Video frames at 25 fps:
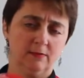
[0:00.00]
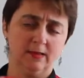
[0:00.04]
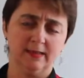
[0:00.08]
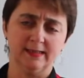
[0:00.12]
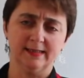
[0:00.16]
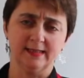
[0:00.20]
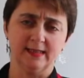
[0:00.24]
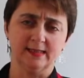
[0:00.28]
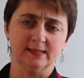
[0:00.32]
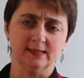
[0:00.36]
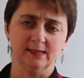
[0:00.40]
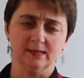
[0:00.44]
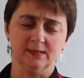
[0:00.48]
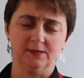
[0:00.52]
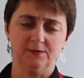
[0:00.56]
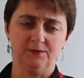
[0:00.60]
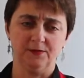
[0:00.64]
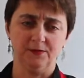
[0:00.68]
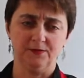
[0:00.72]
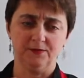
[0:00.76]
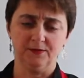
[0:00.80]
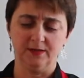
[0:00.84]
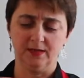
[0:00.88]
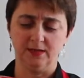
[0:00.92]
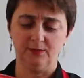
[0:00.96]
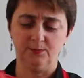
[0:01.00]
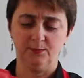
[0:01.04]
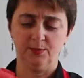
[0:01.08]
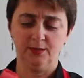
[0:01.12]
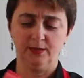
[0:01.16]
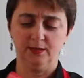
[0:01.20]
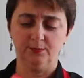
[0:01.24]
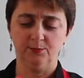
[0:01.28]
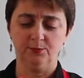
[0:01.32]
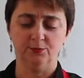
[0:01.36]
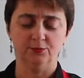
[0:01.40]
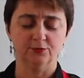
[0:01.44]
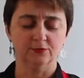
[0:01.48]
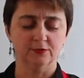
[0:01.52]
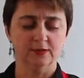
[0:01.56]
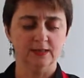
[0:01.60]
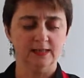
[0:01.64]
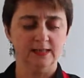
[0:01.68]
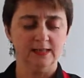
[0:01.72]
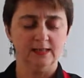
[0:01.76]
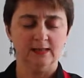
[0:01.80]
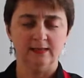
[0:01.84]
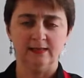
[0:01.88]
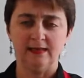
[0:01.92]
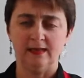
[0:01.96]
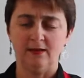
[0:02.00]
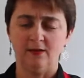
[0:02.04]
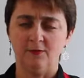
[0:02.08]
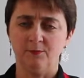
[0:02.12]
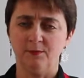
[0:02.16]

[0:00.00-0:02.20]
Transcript: 12 to 15 people. Now,